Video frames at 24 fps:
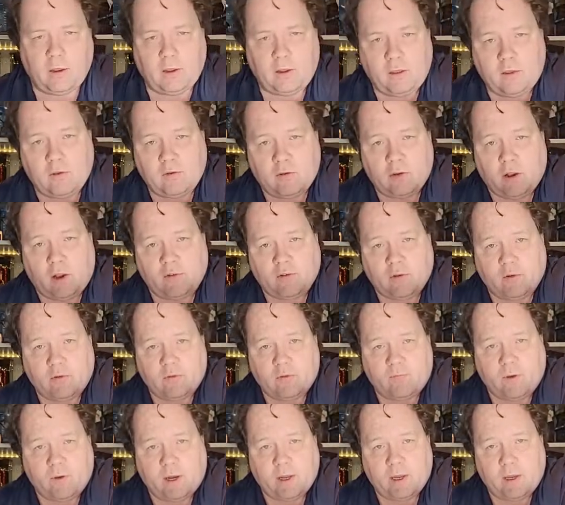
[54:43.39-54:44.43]
This is also
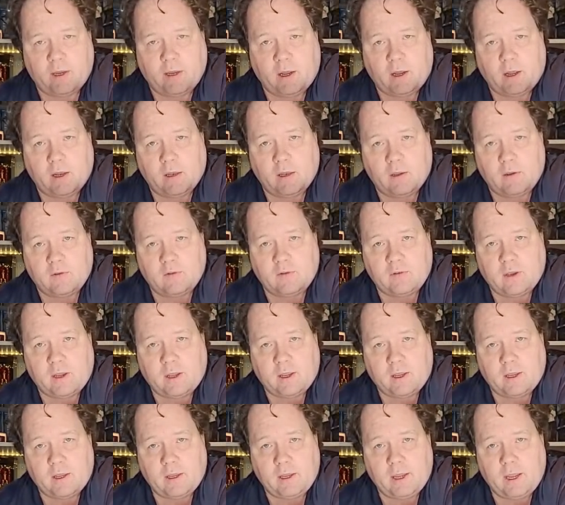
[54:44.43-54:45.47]
funny. On this
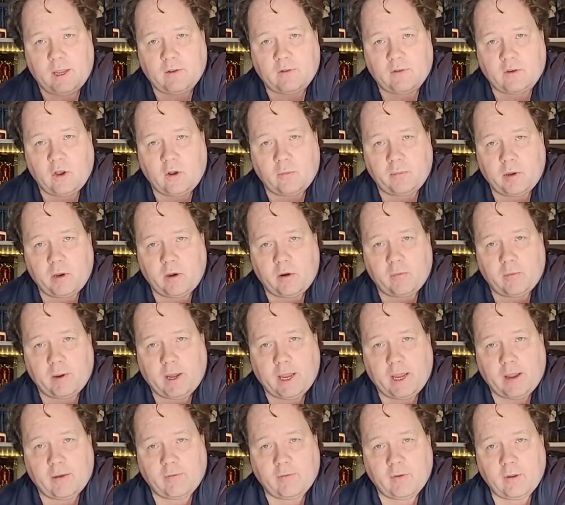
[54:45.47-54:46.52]
head sculpt here, we
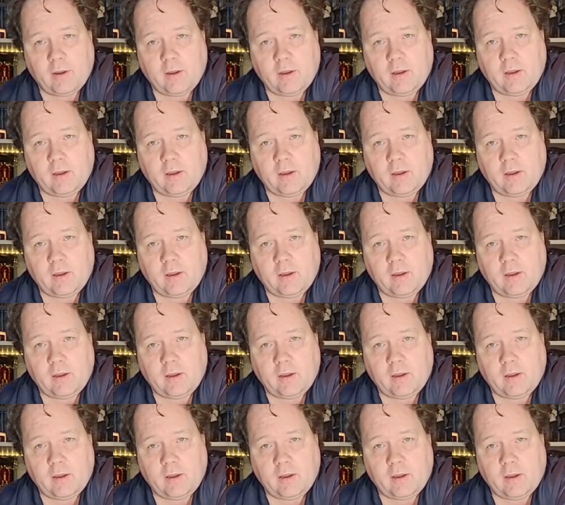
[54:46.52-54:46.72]
have